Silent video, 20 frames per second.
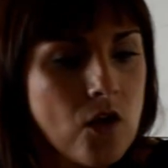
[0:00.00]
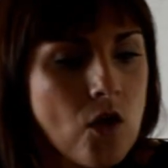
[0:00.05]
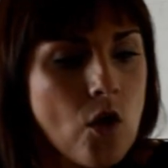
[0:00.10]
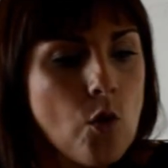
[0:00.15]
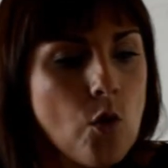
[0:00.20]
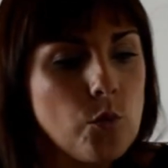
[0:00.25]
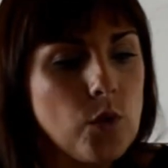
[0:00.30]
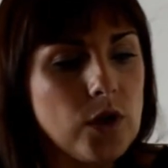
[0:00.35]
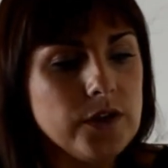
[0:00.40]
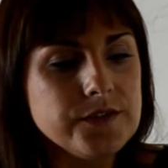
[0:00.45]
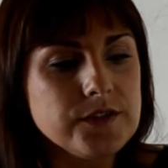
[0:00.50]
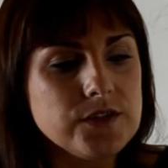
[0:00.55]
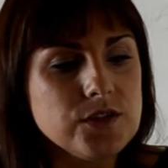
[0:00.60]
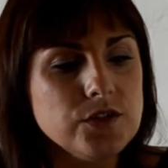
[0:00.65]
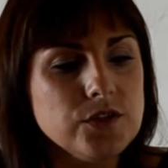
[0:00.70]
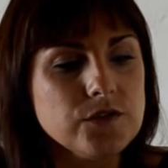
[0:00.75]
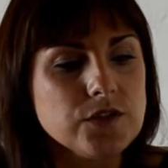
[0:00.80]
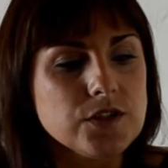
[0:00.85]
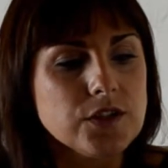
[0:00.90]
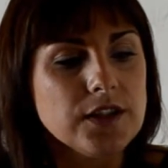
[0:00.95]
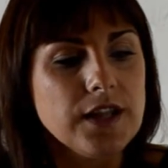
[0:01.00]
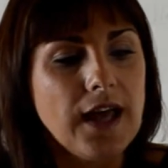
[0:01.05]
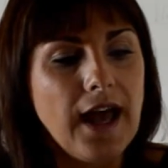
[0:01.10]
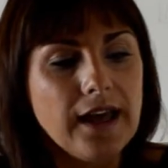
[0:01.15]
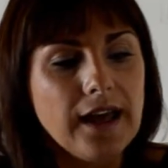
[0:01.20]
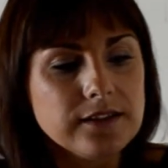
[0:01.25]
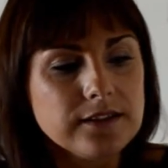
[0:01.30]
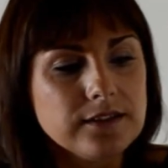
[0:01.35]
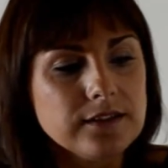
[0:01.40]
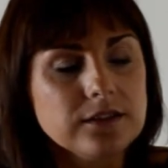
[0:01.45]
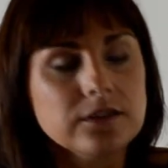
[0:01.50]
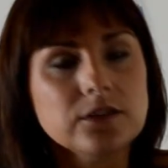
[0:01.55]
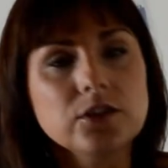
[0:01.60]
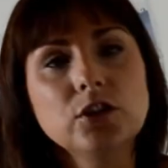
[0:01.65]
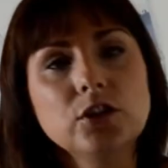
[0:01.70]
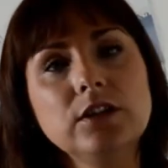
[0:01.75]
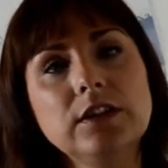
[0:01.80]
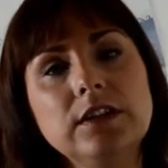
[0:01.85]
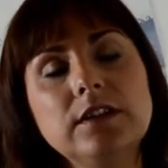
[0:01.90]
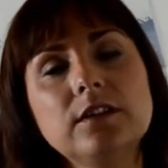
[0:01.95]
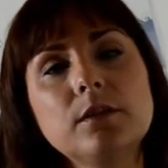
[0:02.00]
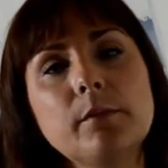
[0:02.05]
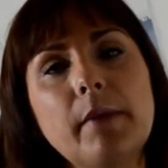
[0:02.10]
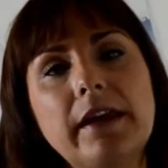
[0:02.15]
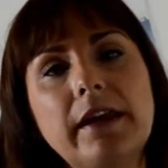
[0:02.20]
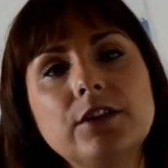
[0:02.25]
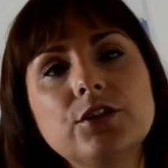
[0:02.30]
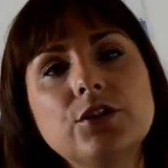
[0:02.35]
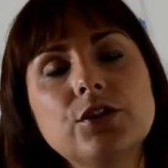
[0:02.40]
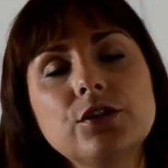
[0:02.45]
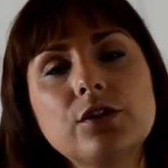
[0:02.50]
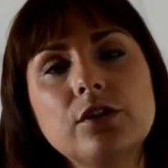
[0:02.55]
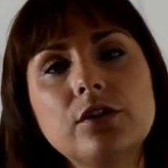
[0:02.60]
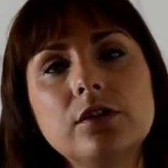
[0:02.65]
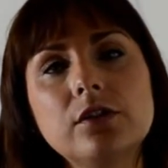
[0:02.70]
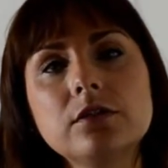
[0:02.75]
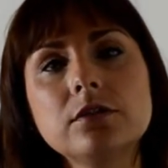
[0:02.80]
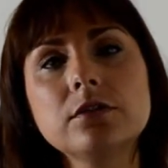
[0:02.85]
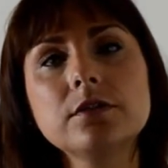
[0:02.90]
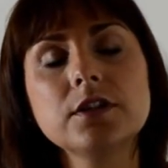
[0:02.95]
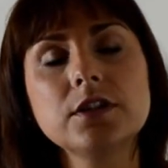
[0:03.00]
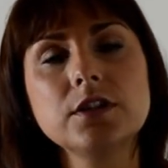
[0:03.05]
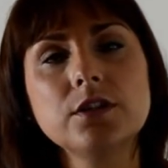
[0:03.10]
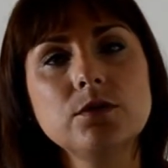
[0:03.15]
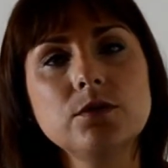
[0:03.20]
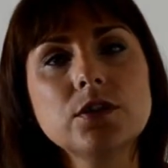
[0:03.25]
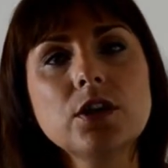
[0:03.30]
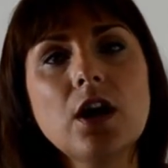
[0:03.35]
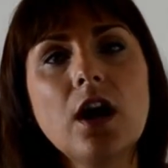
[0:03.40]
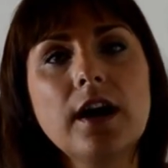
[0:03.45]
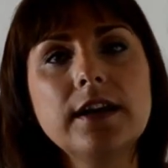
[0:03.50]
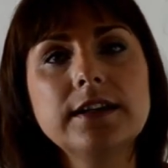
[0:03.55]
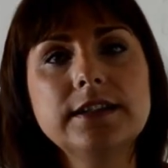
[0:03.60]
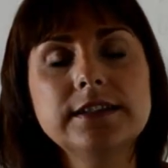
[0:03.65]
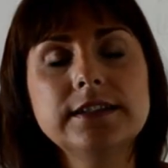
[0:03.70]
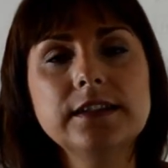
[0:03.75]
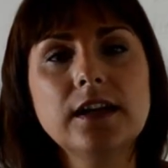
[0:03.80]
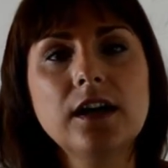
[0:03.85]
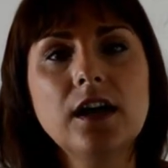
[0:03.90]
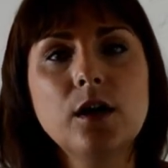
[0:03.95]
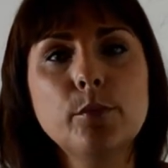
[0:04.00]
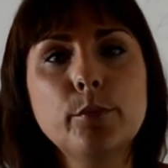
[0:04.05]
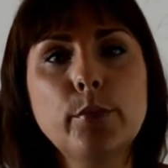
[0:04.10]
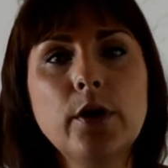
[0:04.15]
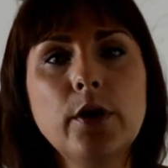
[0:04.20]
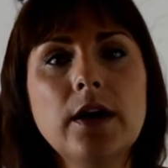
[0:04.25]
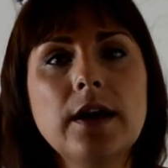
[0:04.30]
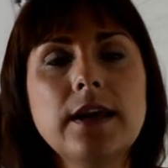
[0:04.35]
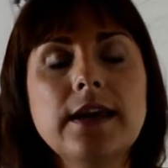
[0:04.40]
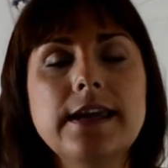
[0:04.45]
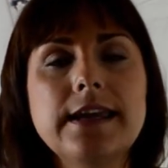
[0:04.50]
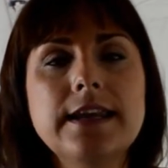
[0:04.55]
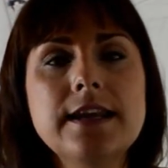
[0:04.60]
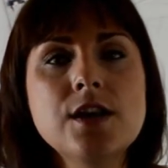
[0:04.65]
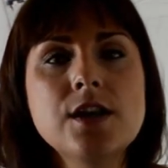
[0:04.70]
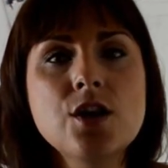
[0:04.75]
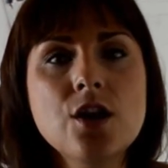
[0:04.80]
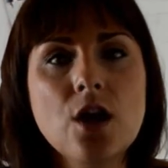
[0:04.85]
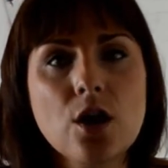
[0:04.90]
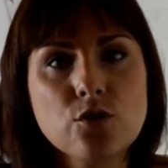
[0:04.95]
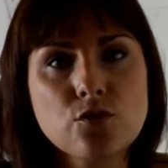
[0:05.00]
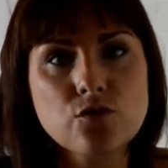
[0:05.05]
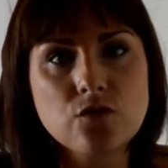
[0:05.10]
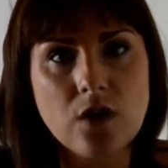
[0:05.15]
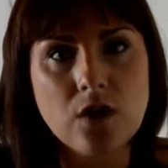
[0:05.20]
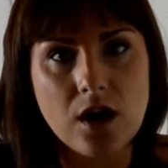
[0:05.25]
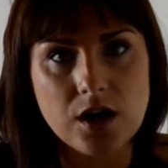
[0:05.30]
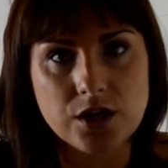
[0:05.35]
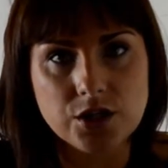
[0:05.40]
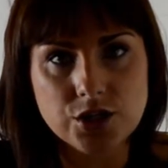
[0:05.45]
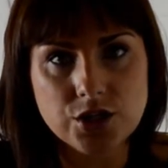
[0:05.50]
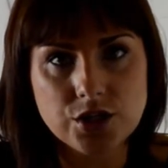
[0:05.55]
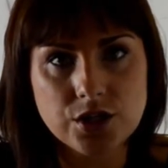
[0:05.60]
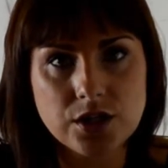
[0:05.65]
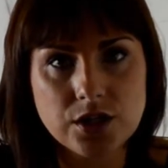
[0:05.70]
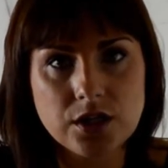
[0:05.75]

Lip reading: Once you've done that, you need to make sure that you tidy up in no rush.